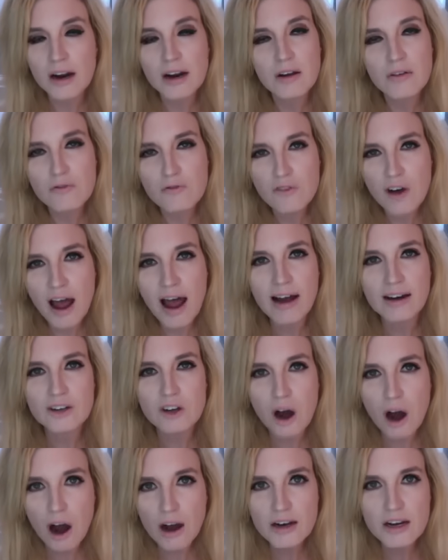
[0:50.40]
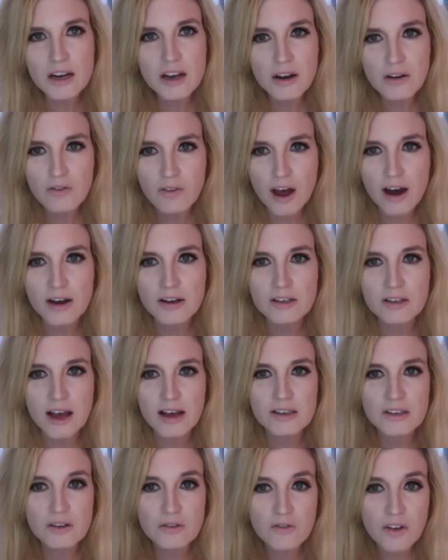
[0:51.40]
and in fact, A Haunting in Venice
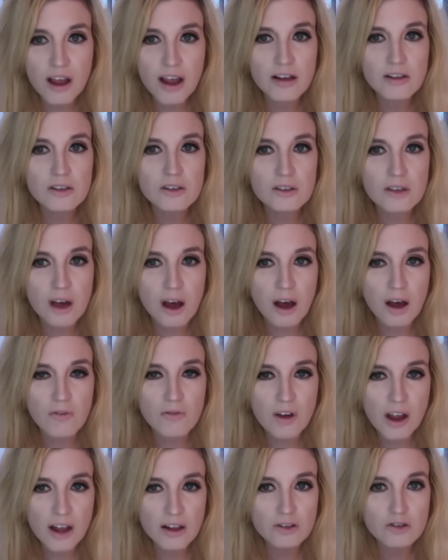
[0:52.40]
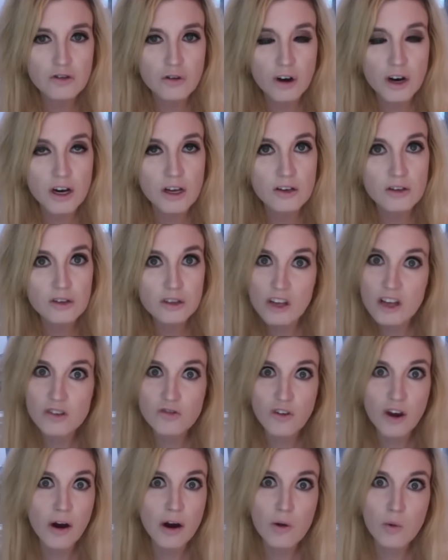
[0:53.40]
has advanced uh, fan screenings this
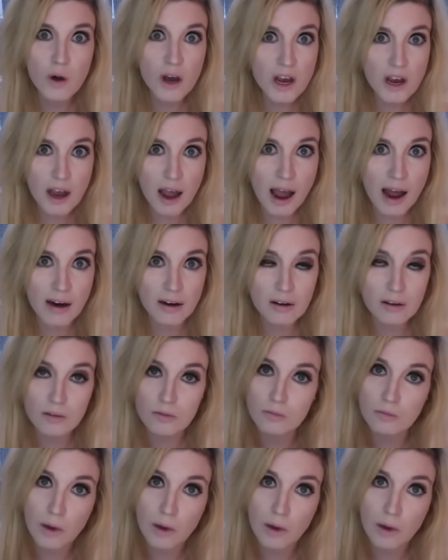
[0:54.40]
very weekend.